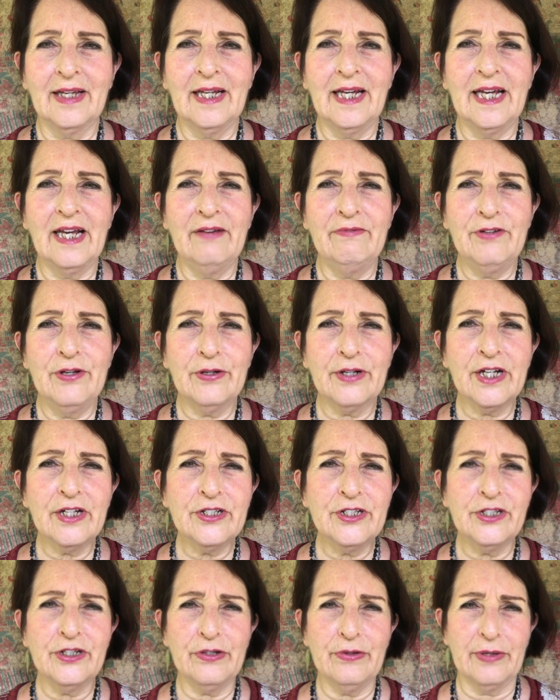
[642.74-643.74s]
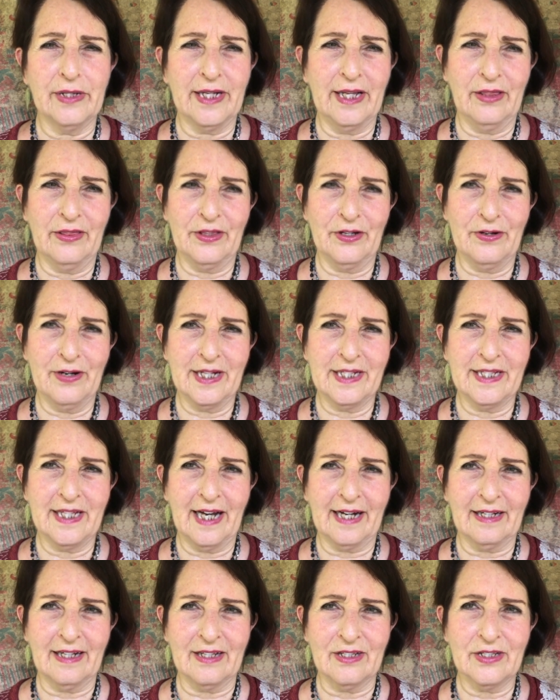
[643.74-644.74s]
If you can do it in 30
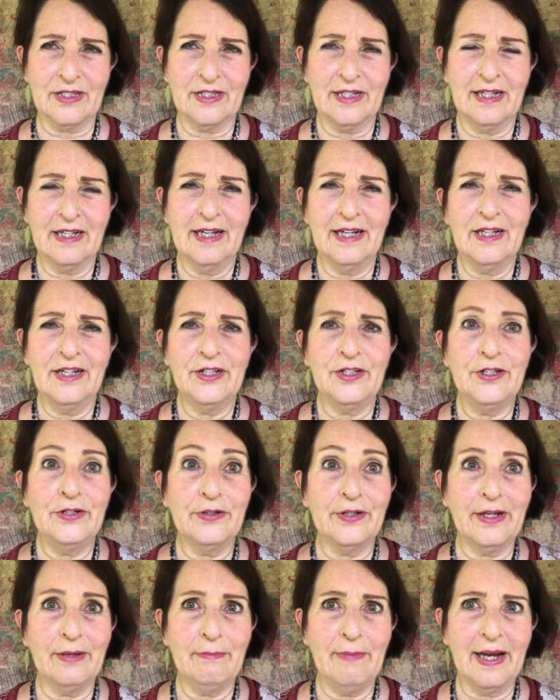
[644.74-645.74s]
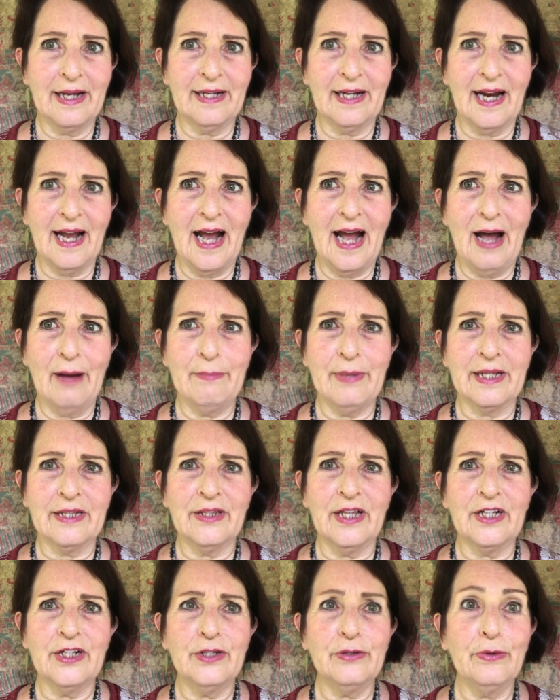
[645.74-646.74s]
seconds, you can make it a habit
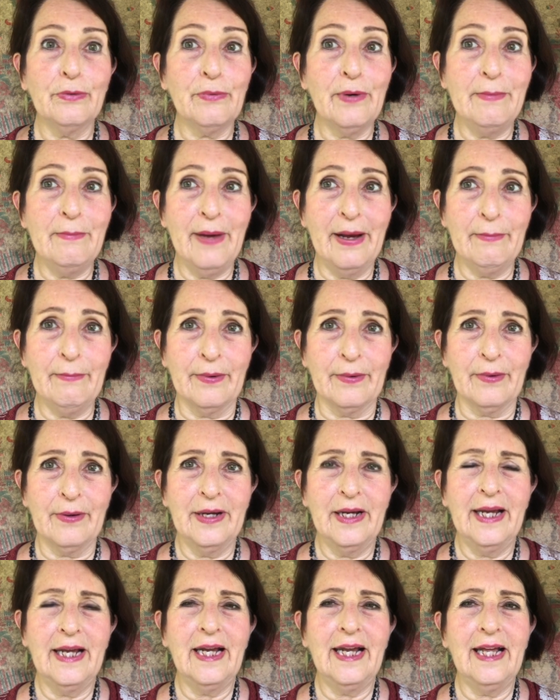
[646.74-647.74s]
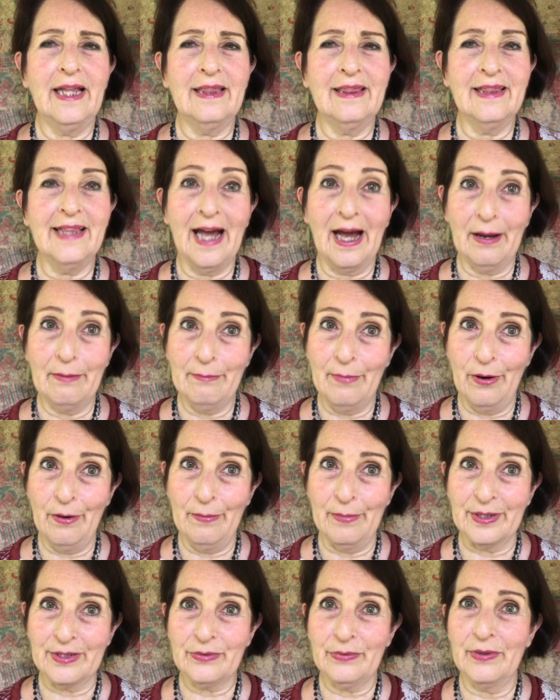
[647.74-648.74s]
that you will remember in that
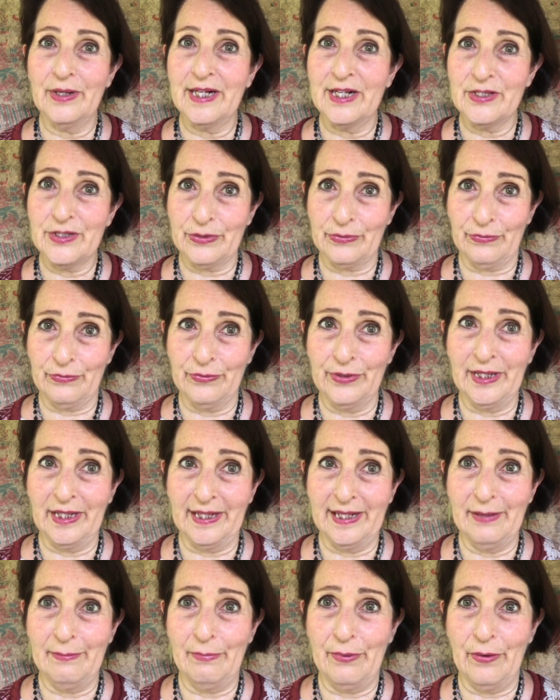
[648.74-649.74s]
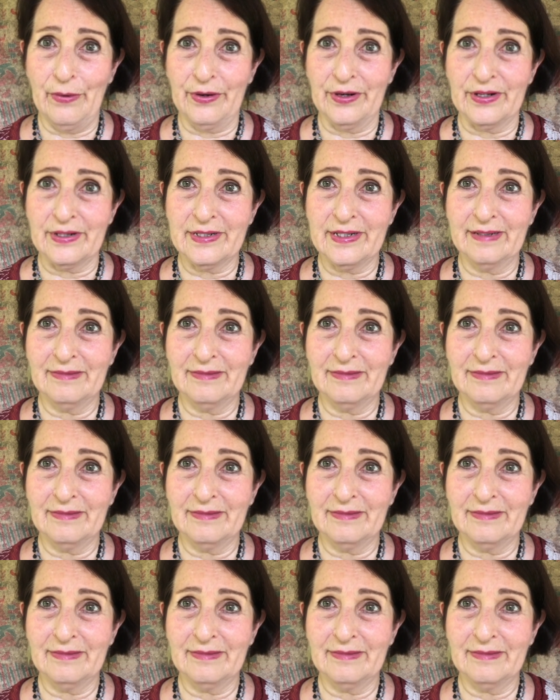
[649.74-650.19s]
moment when it's really important.